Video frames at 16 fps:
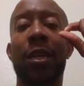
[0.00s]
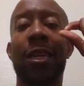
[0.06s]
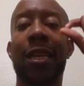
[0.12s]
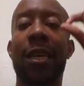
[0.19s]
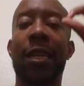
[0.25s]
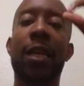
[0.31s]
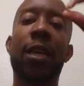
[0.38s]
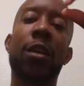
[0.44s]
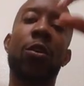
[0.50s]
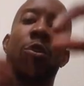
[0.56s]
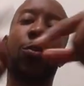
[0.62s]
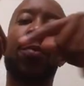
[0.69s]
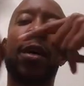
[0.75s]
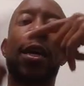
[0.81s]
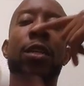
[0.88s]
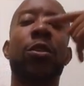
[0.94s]
Again, that goes
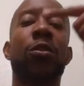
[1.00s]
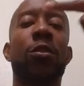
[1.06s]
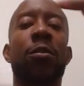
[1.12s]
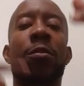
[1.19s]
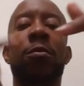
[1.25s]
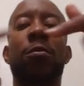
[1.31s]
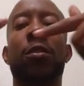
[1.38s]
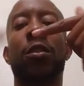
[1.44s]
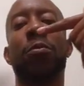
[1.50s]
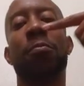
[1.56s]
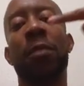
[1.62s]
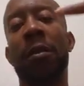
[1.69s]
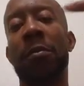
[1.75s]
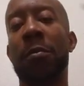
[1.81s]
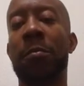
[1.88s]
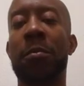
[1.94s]
back to the she'll
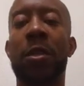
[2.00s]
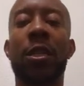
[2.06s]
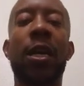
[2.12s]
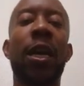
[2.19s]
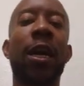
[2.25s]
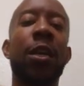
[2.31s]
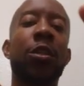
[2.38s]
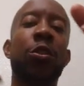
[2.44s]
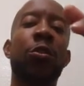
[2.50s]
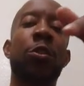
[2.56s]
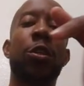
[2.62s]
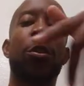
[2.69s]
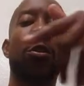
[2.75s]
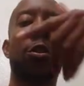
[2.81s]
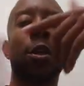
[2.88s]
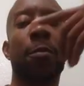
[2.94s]
maybe massage you,
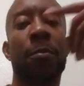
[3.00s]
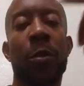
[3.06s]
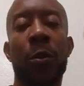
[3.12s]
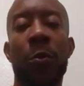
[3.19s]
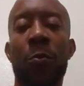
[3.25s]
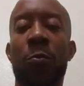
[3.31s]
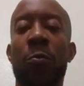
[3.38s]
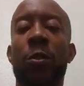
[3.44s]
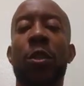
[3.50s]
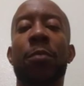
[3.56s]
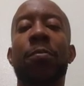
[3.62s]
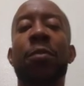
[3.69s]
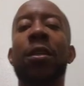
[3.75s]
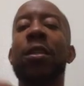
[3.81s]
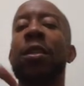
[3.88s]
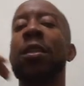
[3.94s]
she'll help you with your
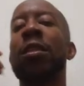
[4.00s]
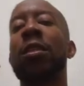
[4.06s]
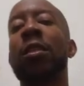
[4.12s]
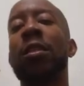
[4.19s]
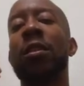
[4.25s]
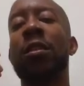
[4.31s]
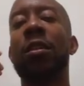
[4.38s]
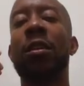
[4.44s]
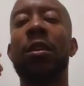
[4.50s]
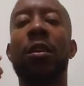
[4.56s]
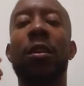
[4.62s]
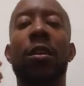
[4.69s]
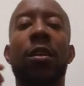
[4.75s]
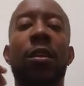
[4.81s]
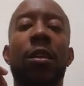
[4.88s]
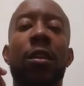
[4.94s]
business.
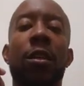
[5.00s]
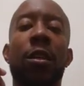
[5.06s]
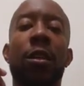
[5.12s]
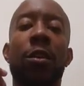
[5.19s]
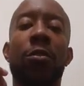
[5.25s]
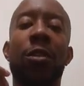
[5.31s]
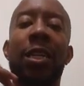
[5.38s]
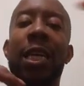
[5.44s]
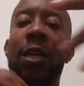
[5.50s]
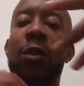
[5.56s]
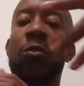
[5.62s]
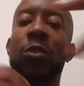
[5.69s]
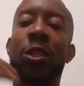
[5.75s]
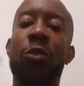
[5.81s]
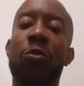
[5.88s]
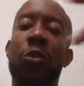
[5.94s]
You know, it's not
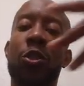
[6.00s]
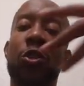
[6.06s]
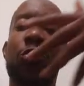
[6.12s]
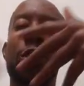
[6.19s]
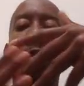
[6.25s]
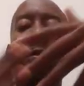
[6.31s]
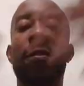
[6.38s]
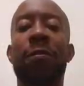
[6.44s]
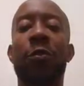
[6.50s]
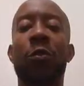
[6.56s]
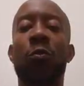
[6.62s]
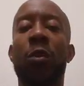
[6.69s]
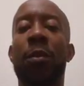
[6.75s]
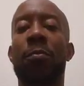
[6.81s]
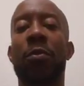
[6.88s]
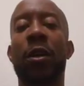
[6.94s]
always so extreme. If you
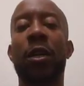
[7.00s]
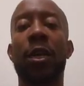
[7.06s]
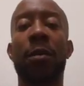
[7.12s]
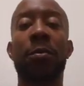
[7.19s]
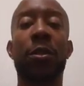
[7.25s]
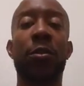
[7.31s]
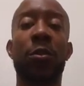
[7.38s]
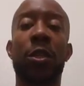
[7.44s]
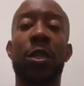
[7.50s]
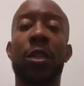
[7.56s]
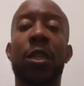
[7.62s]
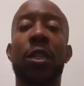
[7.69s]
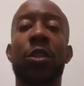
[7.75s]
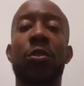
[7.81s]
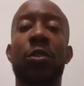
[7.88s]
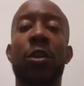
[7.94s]
want to break up, she'll just
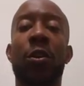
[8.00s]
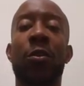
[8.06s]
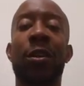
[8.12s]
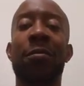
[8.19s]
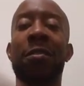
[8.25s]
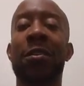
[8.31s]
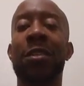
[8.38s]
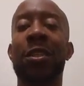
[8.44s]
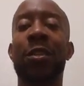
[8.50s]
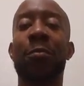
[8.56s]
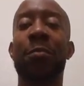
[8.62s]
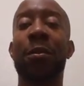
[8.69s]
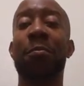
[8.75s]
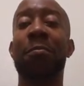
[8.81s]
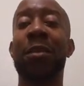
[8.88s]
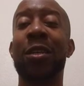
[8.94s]
let you go. Even if she'll
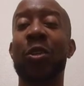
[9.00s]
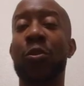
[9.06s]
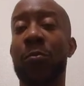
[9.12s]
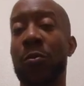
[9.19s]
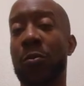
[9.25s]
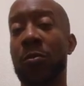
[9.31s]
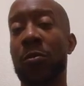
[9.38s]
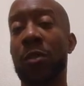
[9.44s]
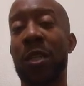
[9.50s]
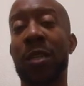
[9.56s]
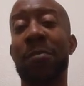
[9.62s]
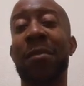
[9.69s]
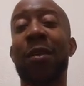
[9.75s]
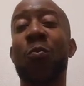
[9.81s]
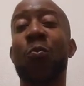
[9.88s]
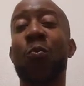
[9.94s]
be miserable, she
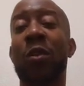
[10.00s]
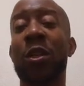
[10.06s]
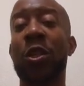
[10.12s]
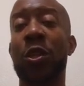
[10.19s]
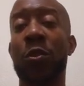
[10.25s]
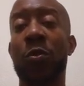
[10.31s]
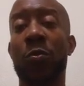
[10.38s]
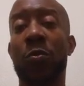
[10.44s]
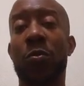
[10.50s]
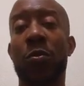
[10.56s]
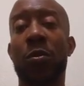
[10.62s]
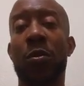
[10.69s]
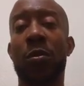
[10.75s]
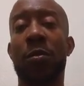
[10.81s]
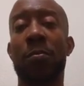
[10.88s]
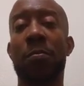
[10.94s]
may want you
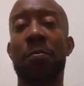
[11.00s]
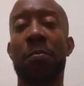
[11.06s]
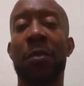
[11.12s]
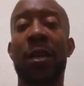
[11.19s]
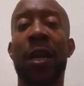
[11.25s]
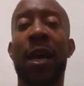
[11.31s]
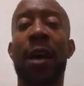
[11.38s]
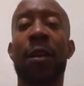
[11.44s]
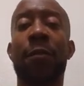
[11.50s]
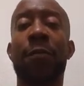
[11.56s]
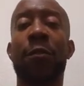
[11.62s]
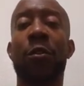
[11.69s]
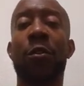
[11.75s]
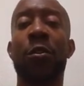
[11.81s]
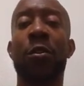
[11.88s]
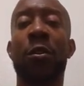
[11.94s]
but out of
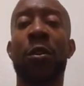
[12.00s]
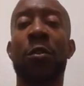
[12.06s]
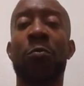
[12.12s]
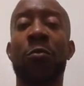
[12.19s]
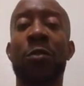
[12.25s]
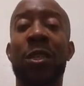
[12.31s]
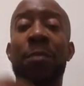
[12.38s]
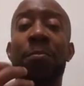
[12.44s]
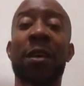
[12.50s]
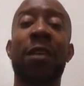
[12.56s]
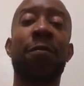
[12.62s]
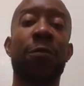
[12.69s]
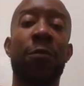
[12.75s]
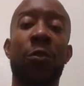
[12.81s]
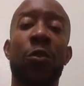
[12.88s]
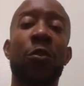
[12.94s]
her respect
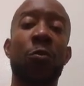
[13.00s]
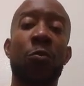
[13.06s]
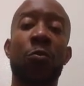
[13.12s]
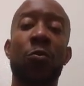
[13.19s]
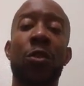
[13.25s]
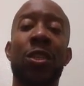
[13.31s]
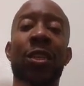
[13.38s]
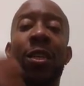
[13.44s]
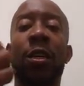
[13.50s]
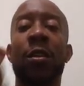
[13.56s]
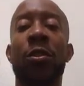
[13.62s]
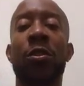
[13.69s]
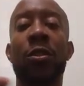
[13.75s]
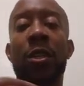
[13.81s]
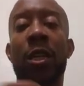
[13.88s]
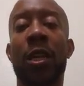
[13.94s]
for you, she
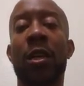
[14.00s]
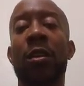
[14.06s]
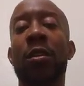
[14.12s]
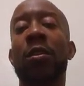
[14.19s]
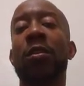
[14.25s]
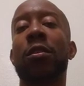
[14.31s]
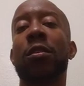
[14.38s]
understands